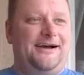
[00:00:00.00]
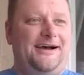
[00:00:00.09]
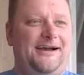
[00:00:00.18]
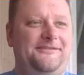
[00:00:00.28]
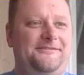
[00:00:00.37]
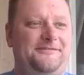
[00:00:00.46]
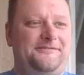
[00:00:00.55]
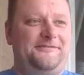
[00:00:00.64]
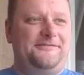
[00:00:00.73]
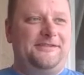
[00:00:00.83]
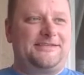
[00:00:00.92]
I've
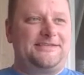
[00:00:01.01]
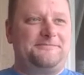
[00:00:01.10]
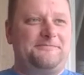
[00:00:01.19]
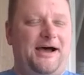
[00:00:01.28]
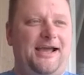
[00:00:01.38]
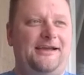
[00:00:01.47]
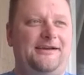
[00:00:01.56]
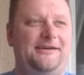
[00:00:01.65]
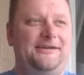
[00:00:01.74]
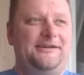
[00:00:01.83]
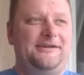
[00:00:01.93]
this is my
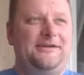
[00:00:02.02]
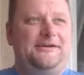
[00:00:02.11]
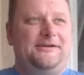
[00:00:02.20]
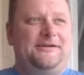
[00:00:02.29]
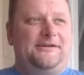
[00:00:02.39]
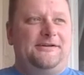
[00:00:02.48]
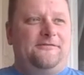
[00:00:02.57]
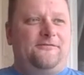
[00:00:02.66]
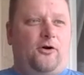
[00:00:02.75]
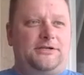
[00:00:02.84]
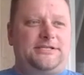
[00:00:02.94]

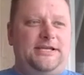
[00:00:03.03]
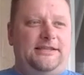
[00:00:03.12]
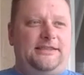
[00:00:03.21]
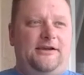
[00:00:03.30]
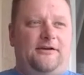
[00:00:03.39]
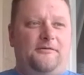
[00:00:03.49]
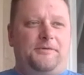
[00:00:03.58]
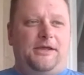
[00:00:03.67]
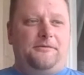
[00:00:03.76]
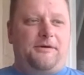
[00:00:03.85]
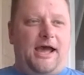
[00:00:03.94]
14th year of
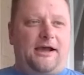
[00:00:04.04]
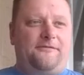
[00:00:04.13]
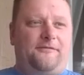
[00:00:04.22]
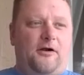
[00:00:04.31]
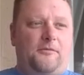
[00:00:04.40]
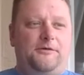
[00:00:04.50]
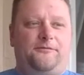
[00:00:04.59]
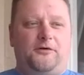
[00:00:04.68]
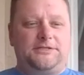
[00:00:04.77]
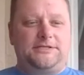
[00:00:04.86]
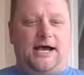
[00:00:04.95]
being back farming
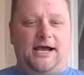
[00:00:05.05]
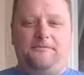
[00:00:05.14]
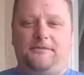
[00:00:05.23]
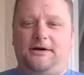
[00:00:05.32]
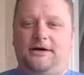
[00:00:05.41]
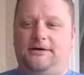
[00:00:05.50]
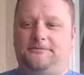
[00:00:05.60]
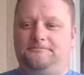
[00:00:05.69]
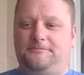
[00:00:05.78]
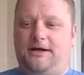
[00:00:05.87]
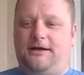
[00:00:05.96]
full time.
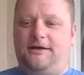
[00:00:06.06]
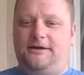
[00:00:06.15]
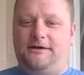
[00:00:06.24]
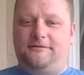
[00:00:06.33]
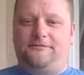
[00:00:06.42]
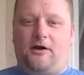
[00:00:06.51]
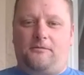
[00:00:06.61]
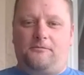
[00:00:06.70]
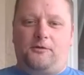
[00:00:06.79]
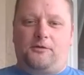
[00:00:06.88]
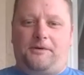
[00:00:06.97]
Um, I uh,
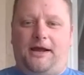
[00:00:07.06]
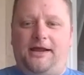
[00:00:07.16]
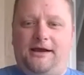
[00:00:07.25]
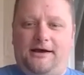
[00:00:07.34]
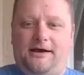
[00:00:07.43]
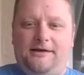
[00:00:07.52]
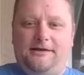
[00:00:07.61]
farmed with my uh,